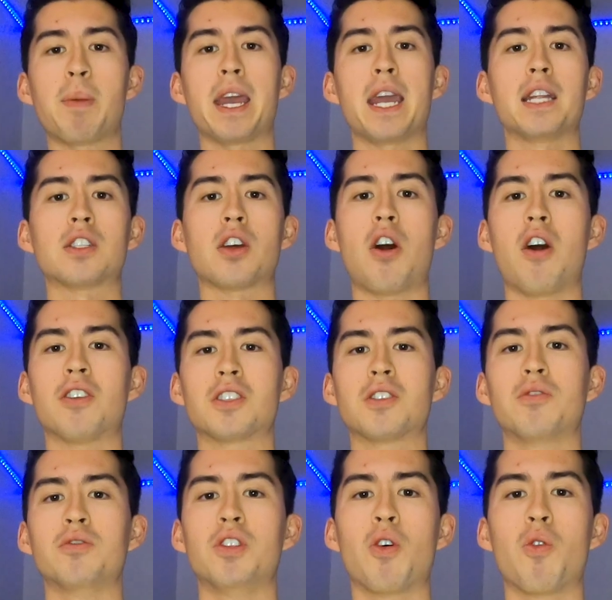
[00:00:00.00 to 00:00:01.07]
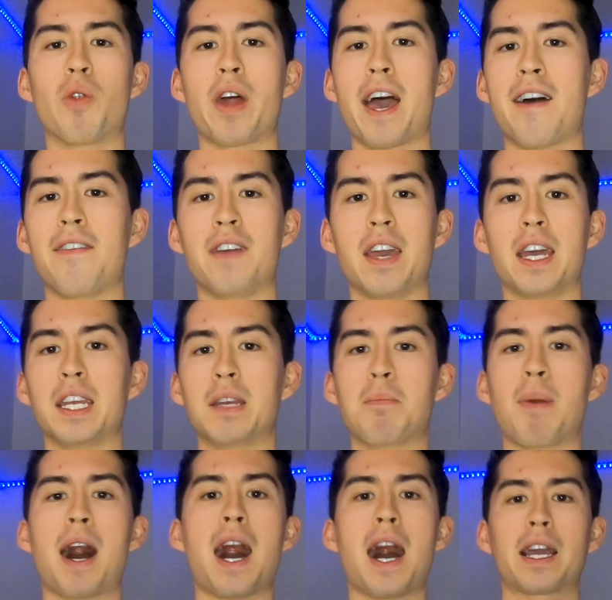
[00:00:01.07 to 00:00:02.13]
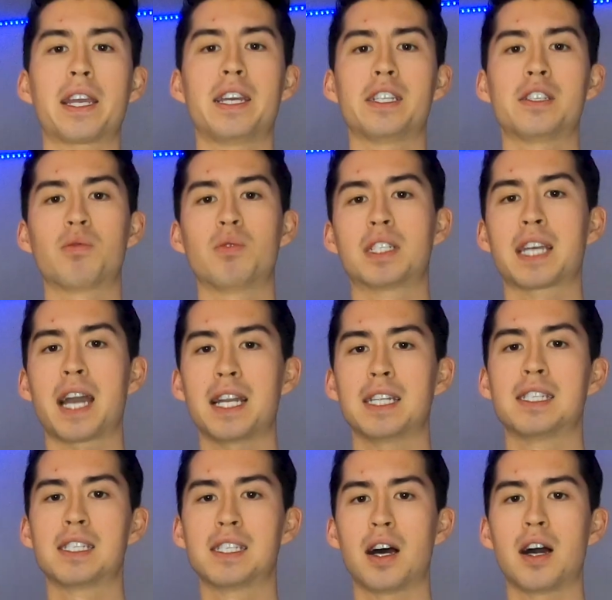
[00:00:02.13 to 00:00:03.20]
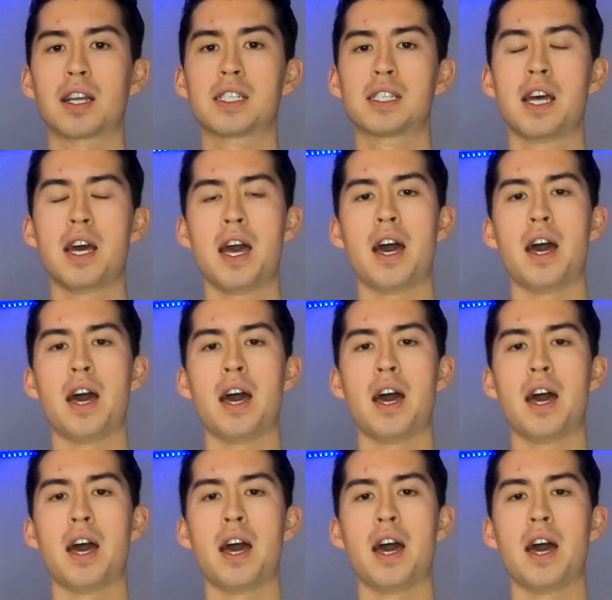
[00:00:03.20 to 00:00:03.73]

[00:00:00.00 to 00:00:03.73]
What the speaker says: pants also don't have any pockets, which kind of sucks.